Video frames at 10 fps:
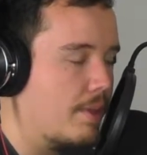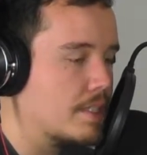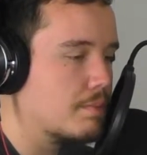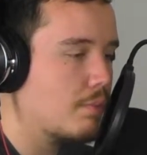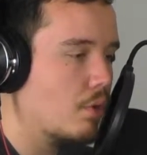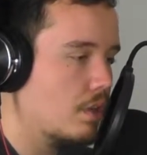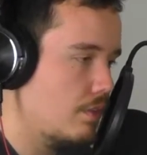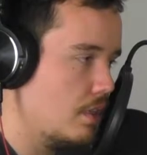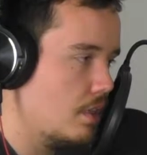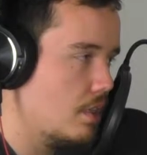It's more of
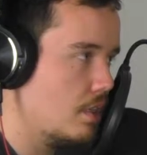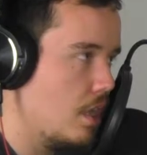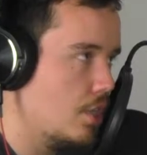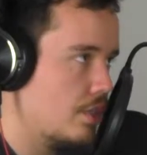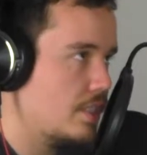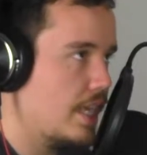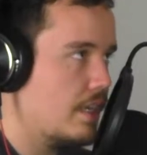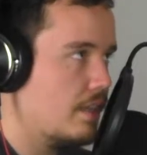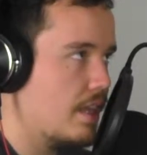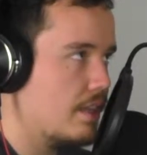a
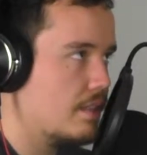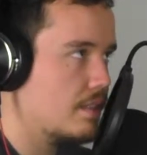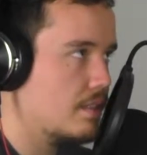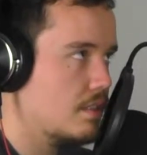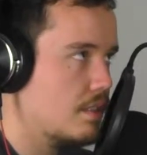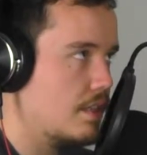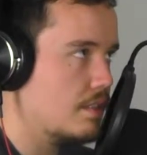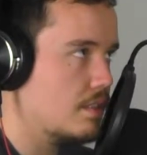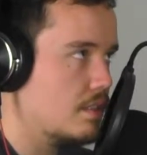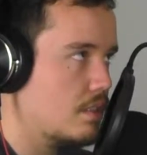understanding that it's
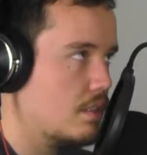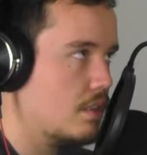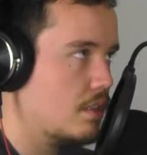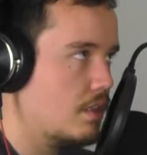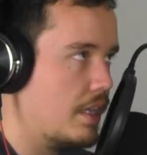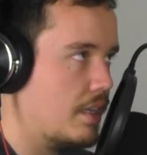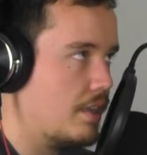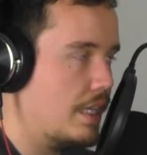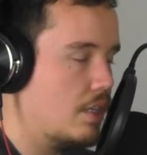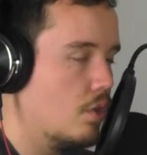like
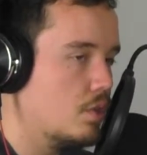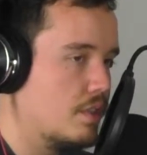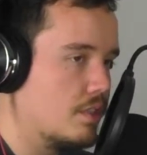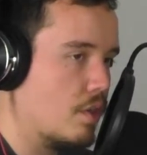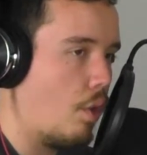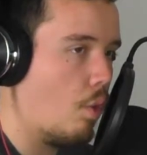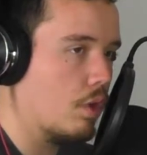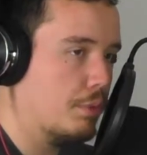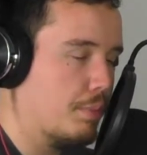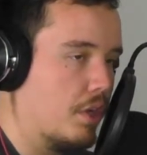he knows there's a
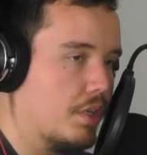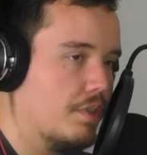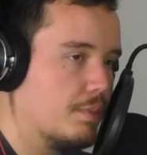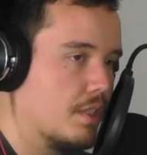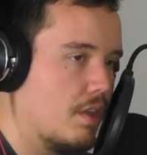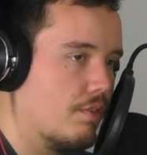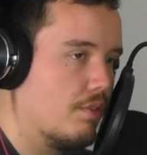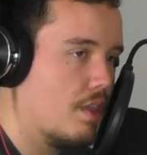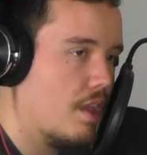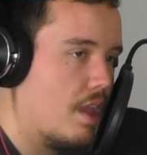horrible part of
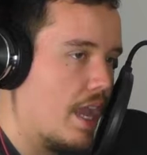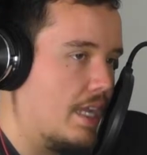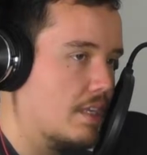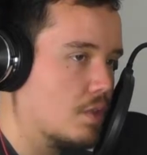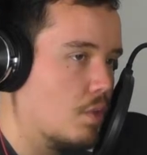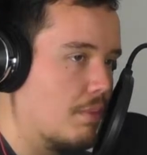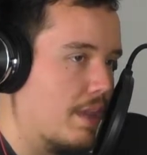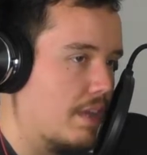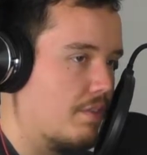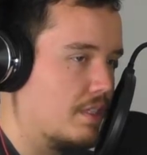himself and he doesn't want to
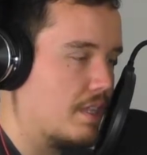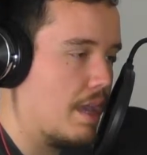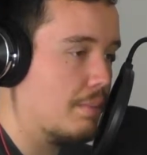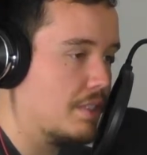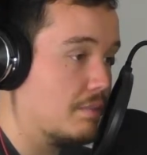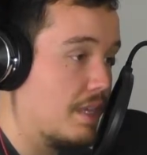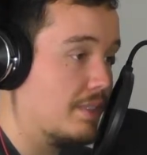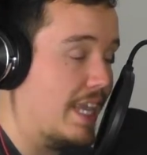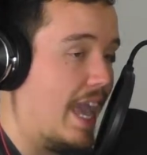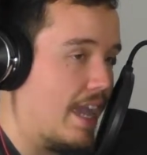manifest that, but sometimes
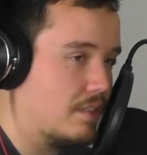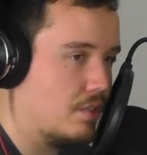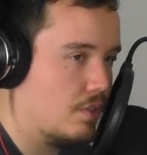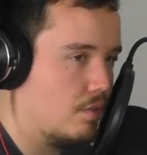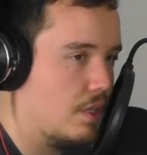he has to.